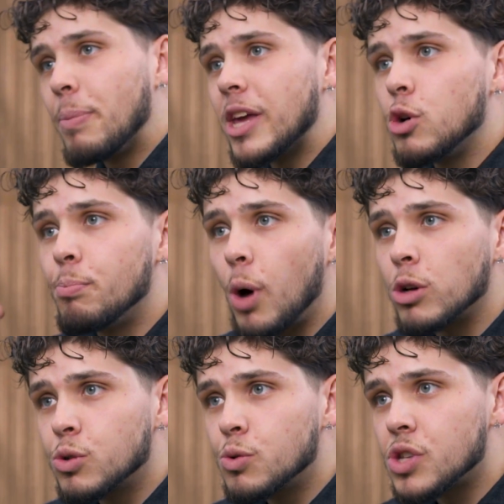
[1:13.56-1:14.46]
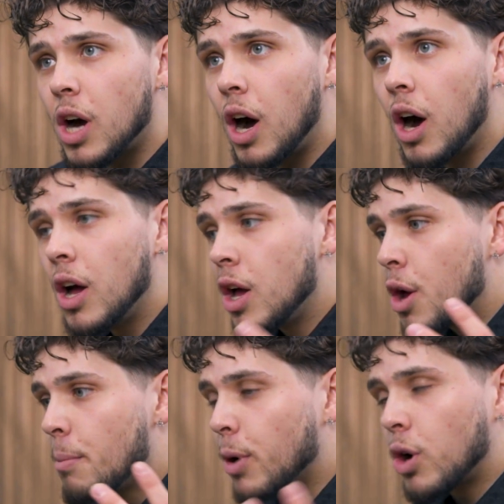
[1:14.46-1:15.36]
big your bottles are,
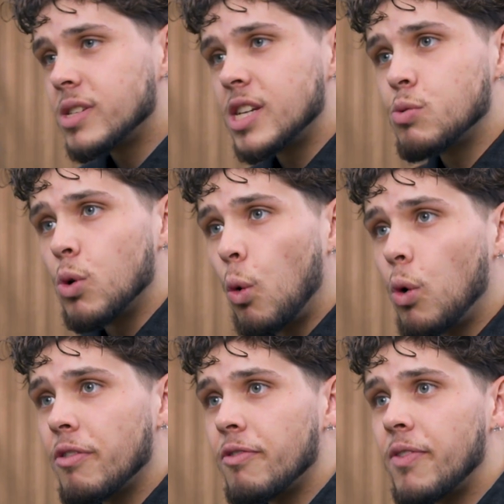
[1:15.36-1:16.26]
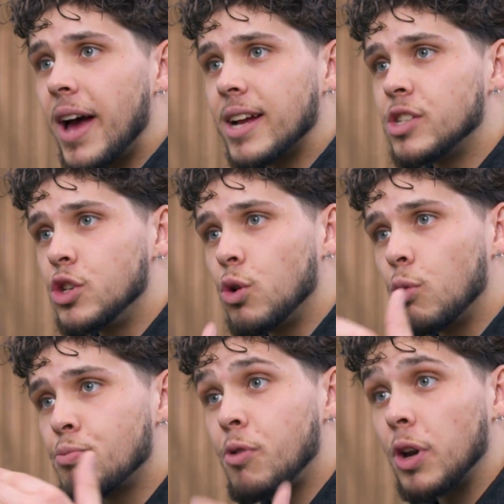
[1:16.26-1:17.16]
because this will all affect
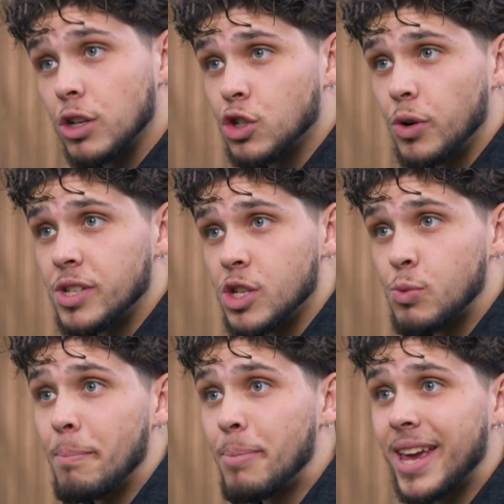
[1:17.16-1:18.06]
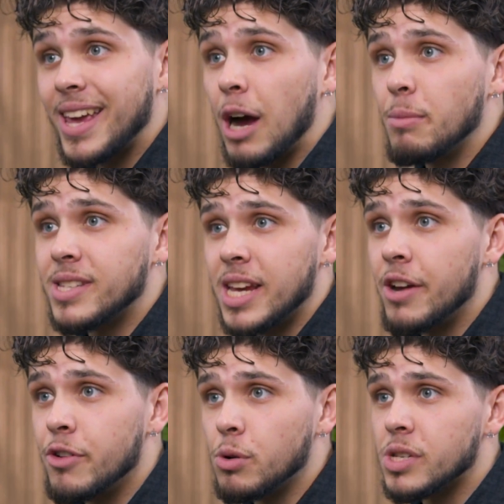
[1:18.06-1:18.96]
your product choices when picking out
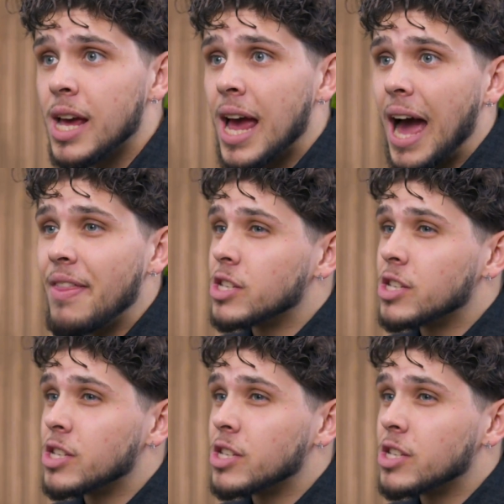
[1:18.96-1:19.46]
materials. And there's